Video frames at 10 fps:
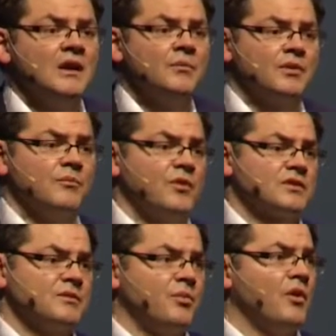but more to
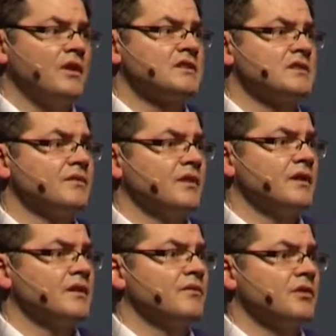the point is the
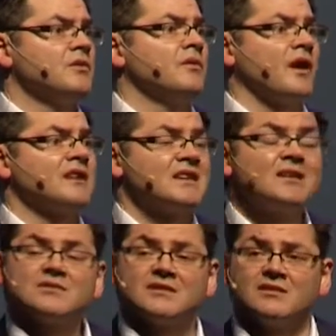view of IT
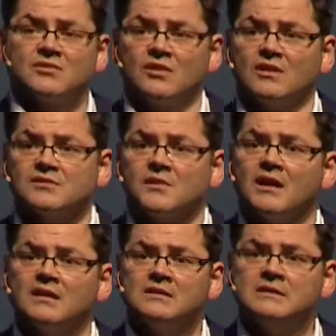was in the toilet as well.
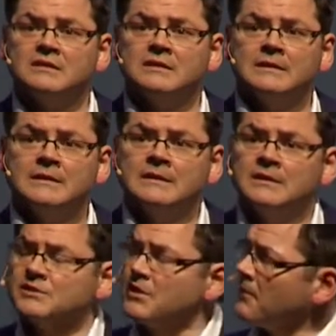
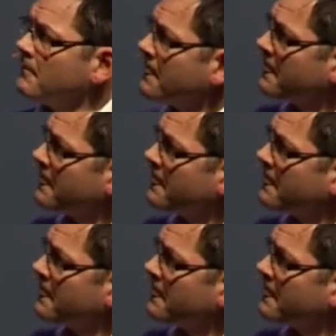So